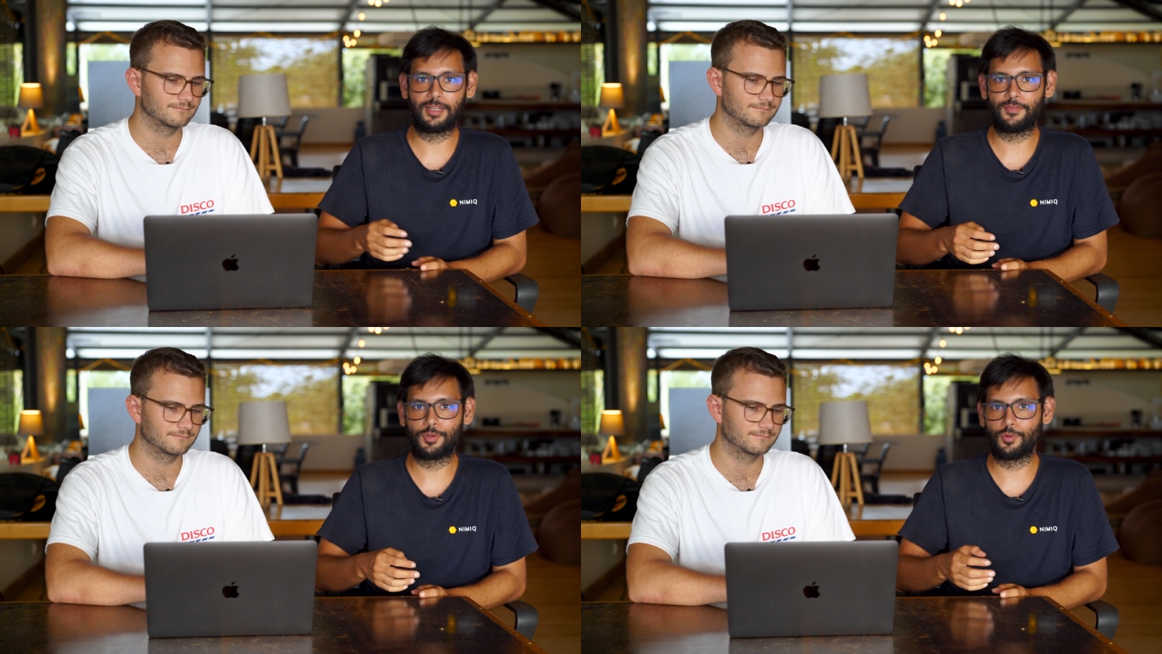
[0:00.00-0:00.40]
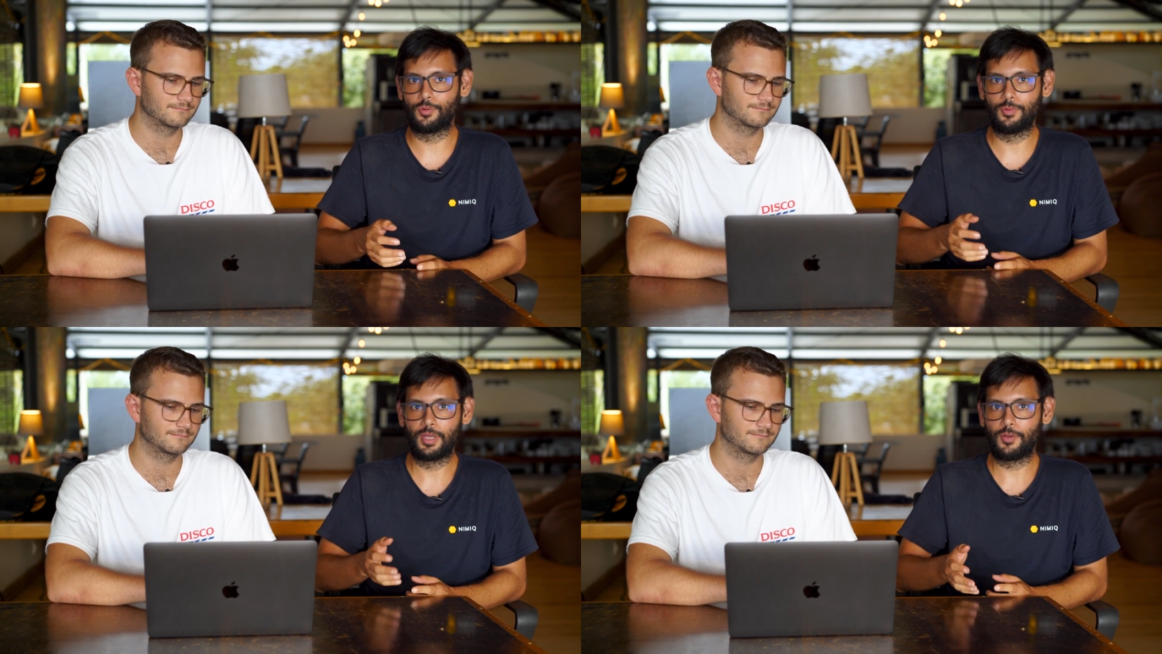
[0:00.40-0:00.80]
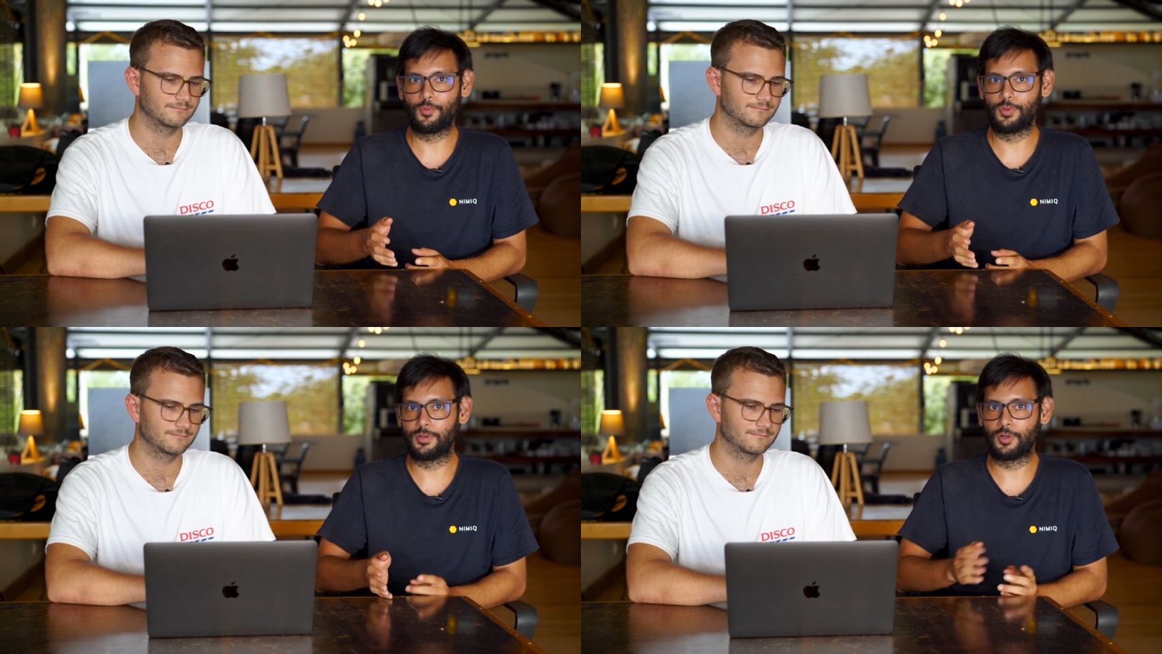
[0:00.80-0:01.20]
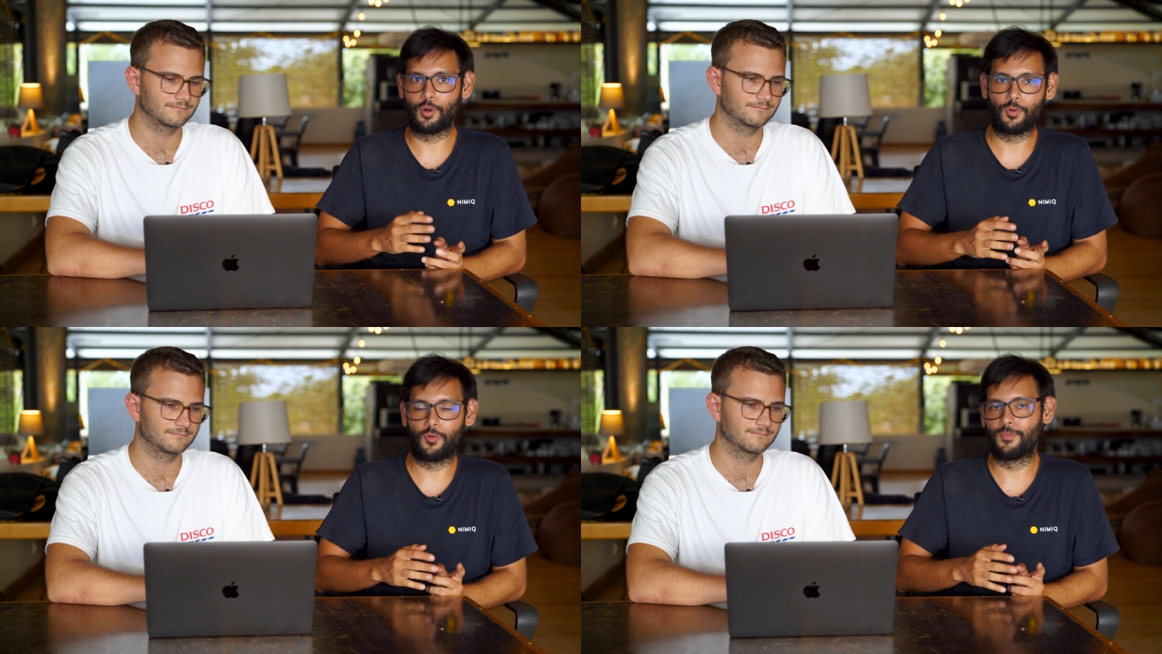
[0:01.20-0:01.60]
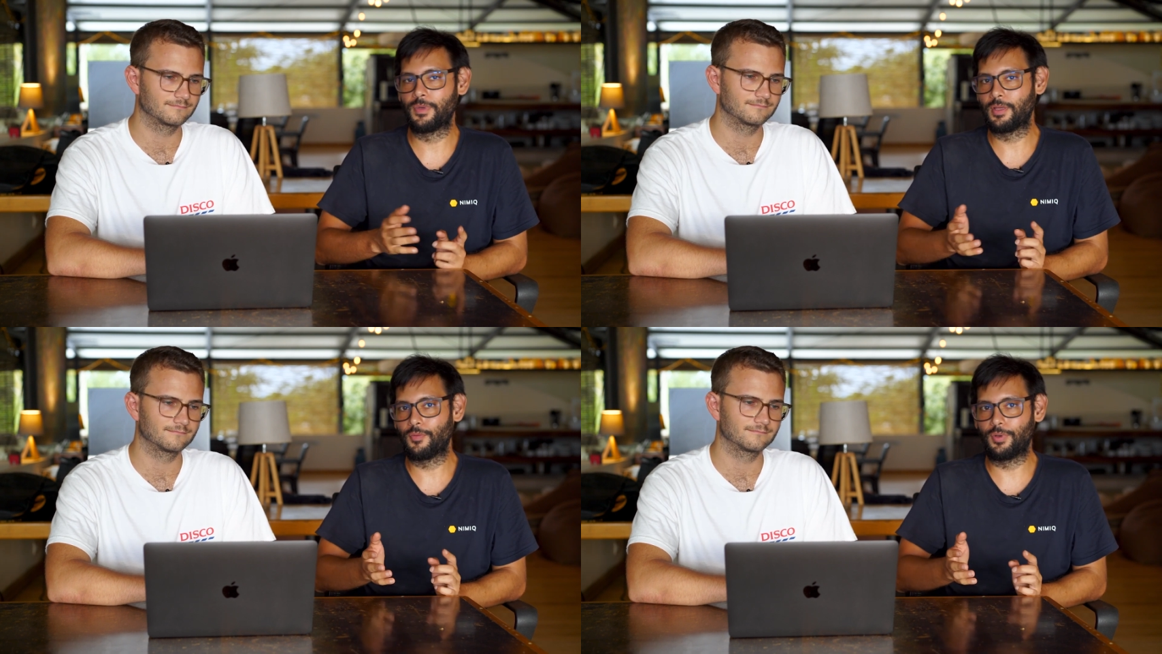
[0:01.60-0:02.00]
Speaker 1: if you would go
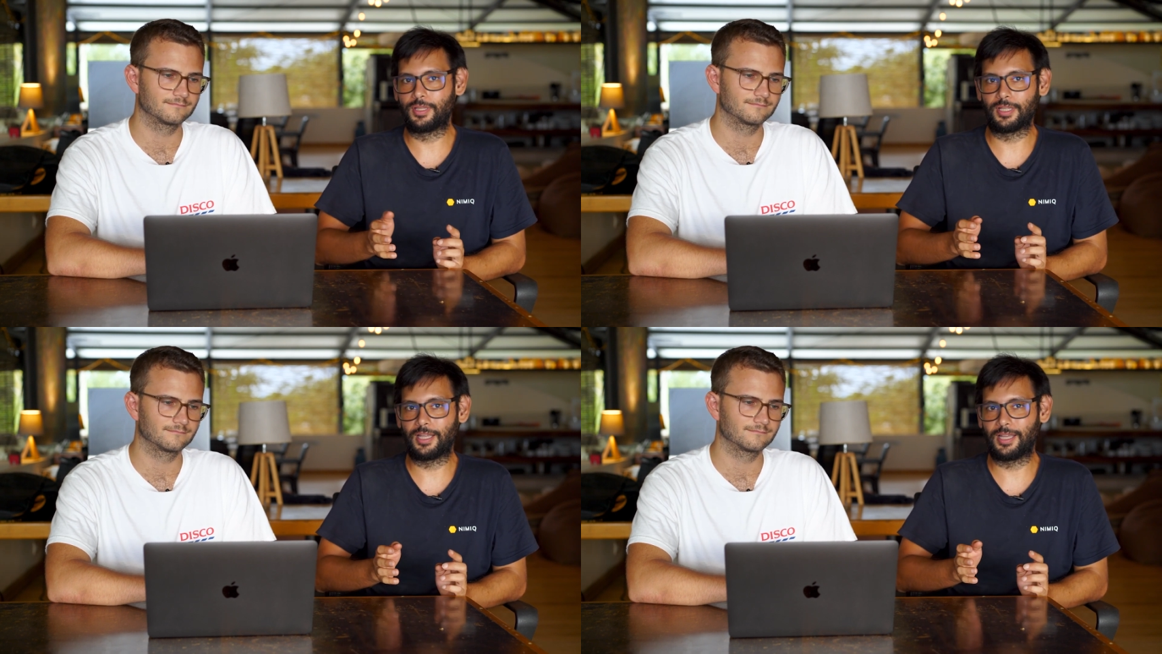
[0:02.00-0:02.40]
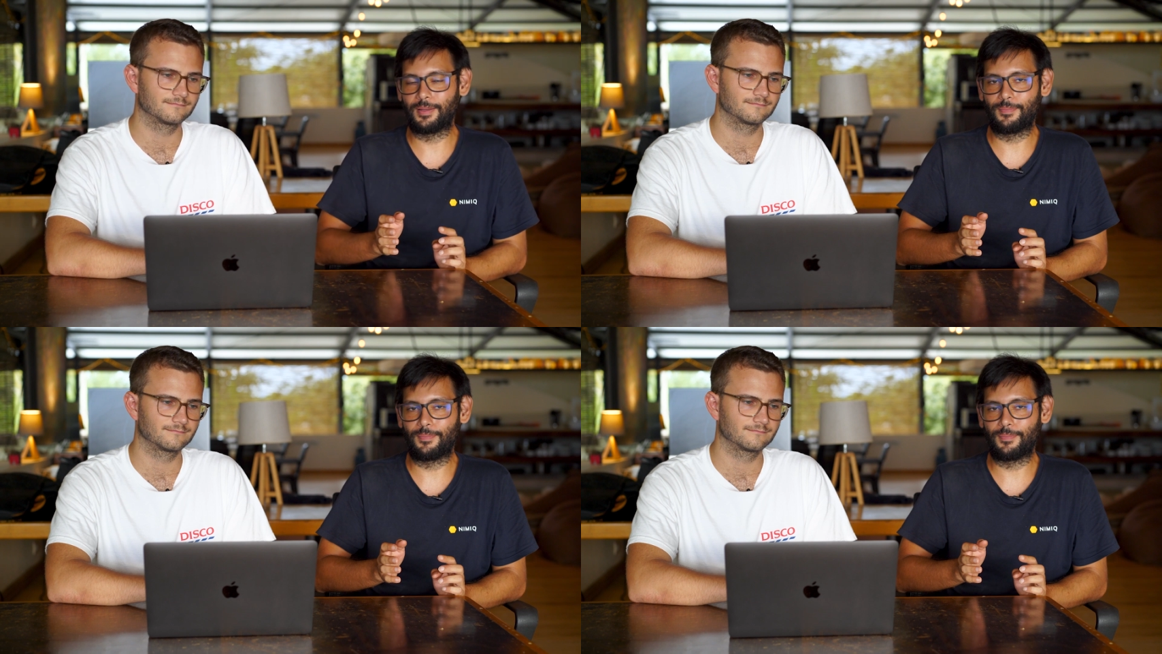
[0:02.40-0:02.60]
with uh,